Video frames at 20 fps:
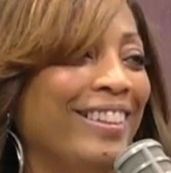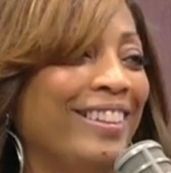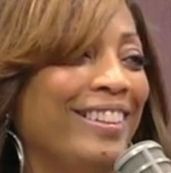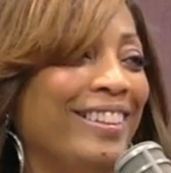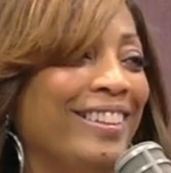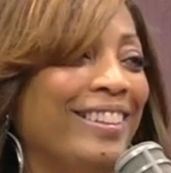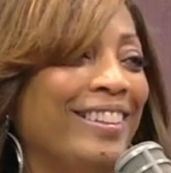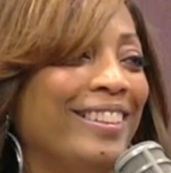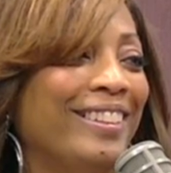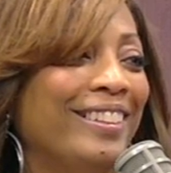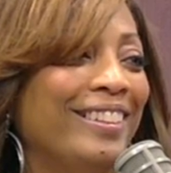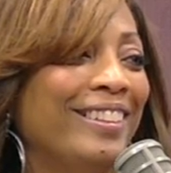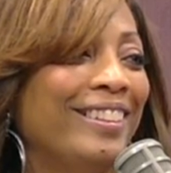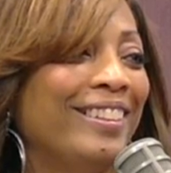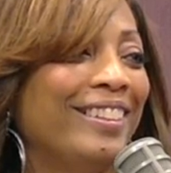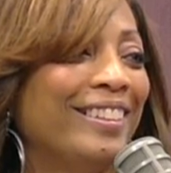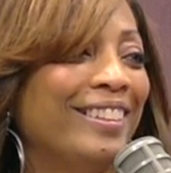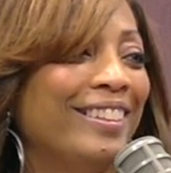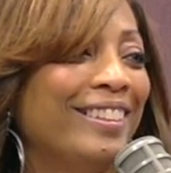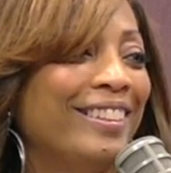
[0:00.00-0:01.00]

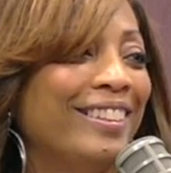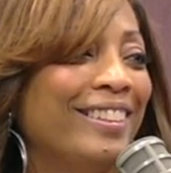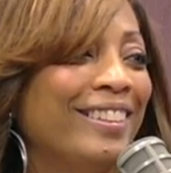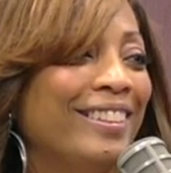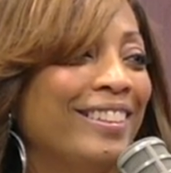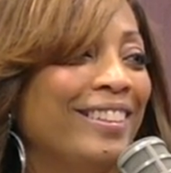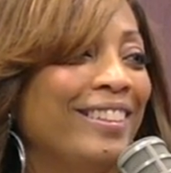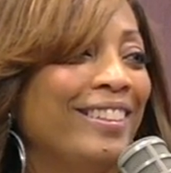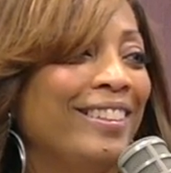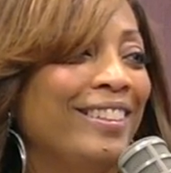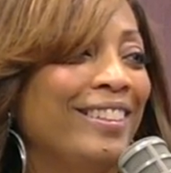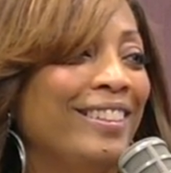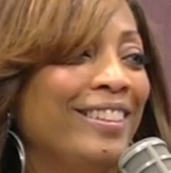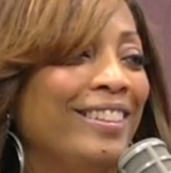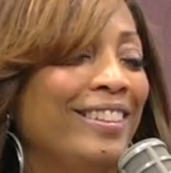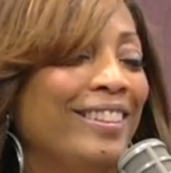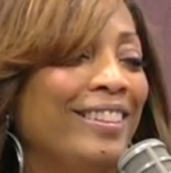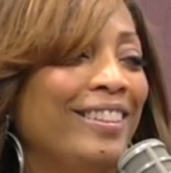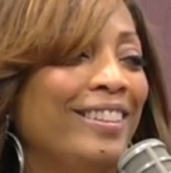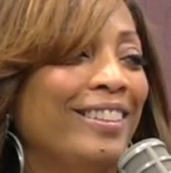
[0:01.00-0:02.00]

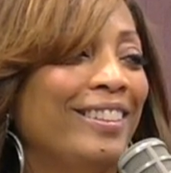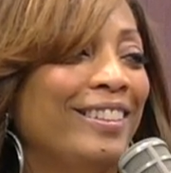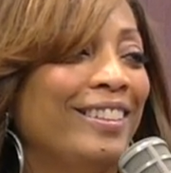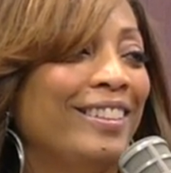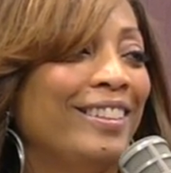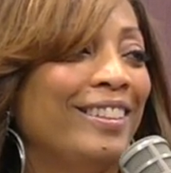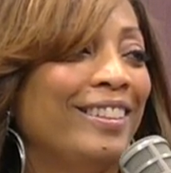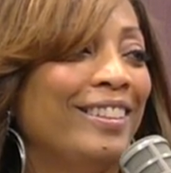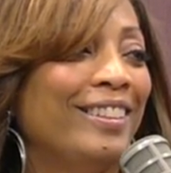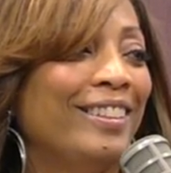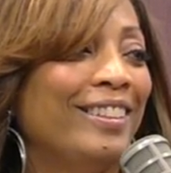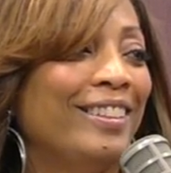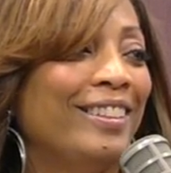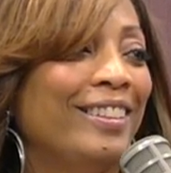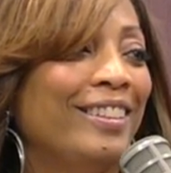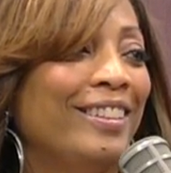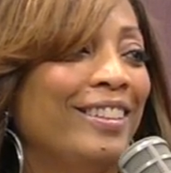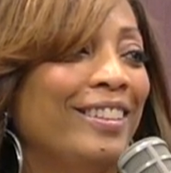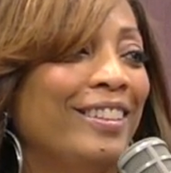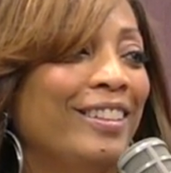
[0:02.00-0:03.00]

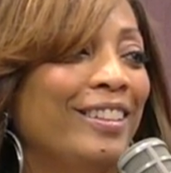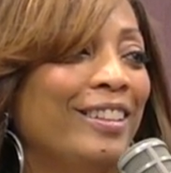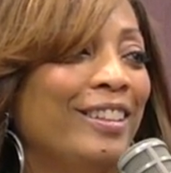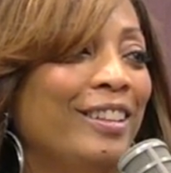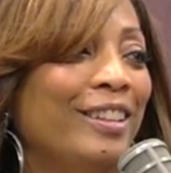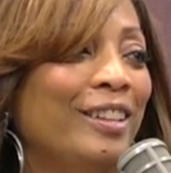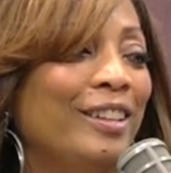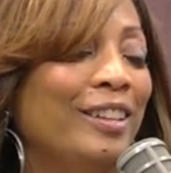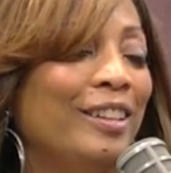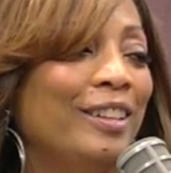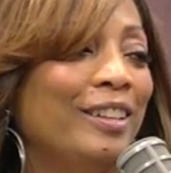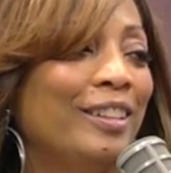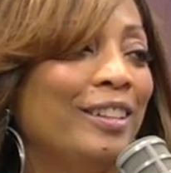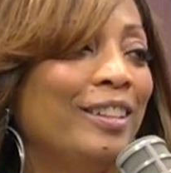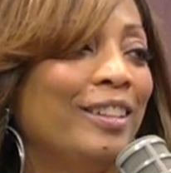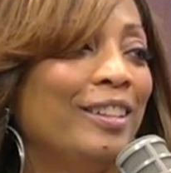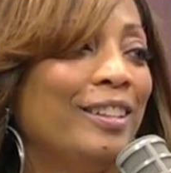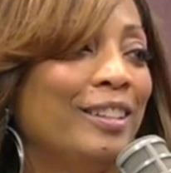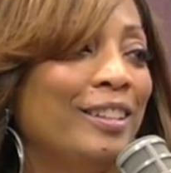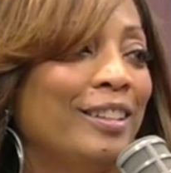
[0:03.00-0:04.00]

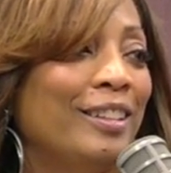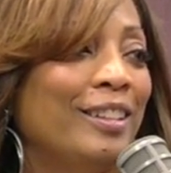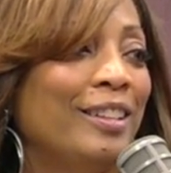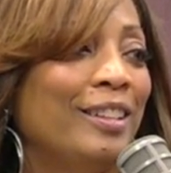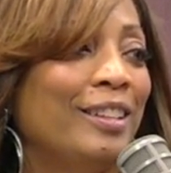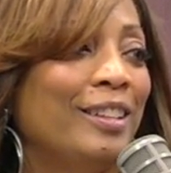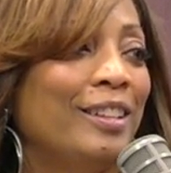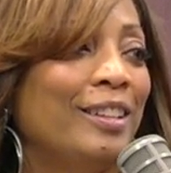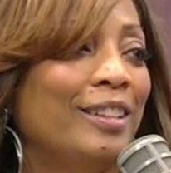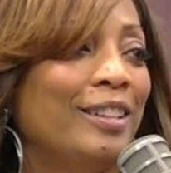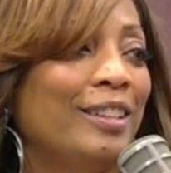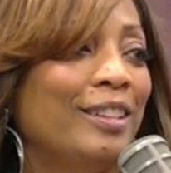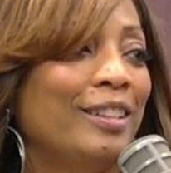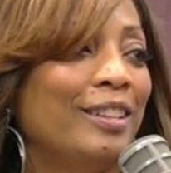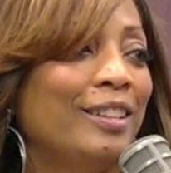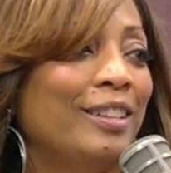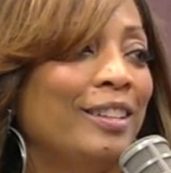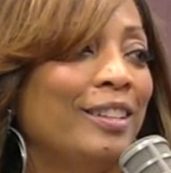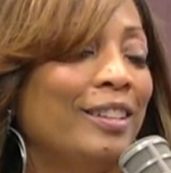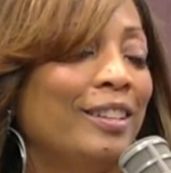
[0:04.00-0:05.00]

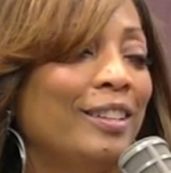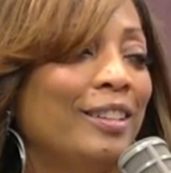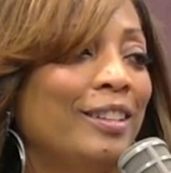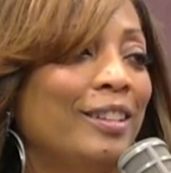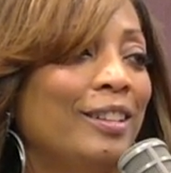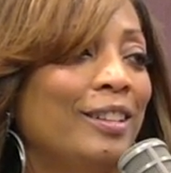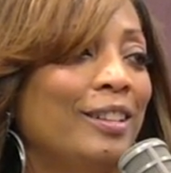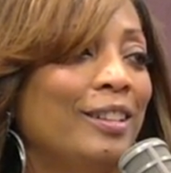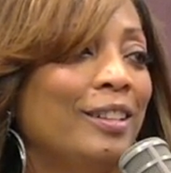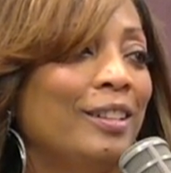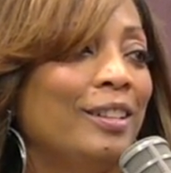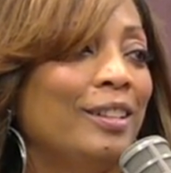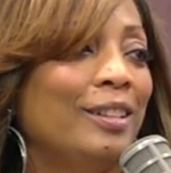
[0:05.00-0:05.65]
This person isn't speaking.